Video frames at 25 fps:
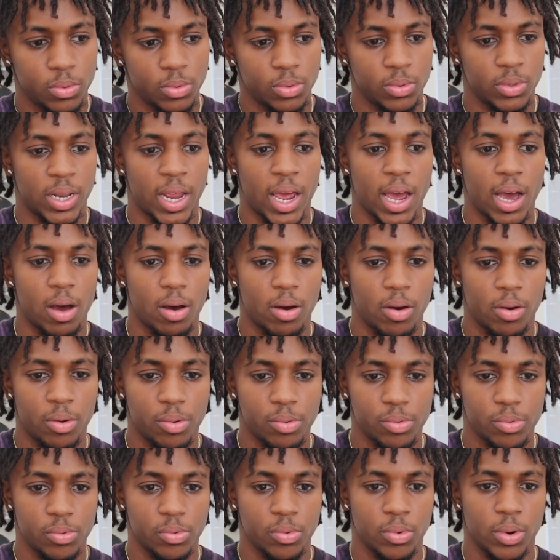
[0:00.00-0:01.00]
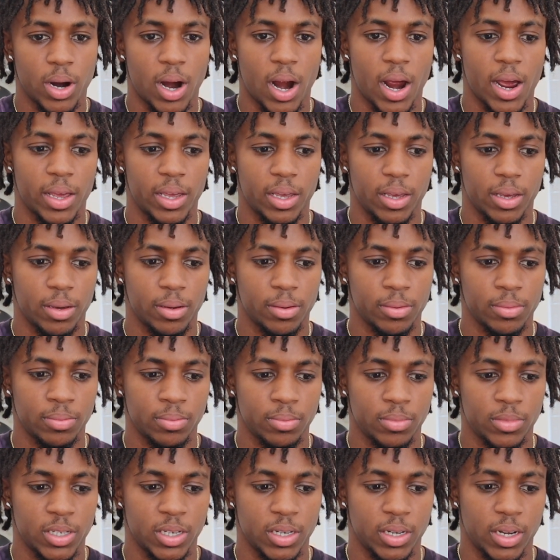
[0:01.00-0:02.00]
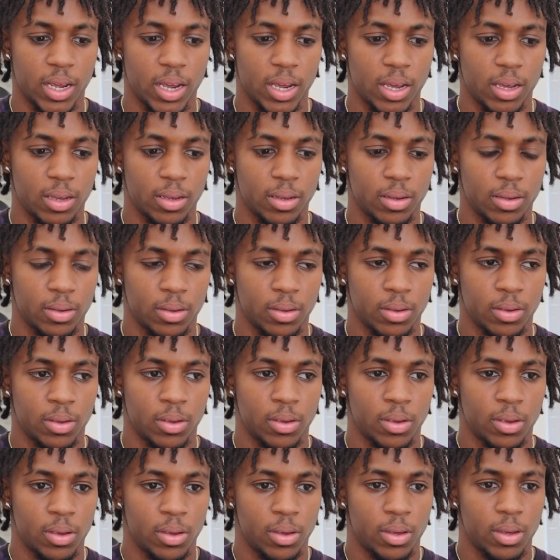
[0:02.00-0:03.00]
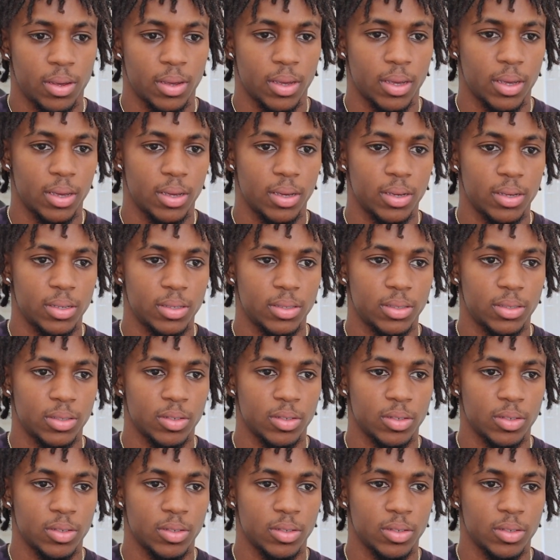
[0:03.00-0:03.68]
now where I am today is,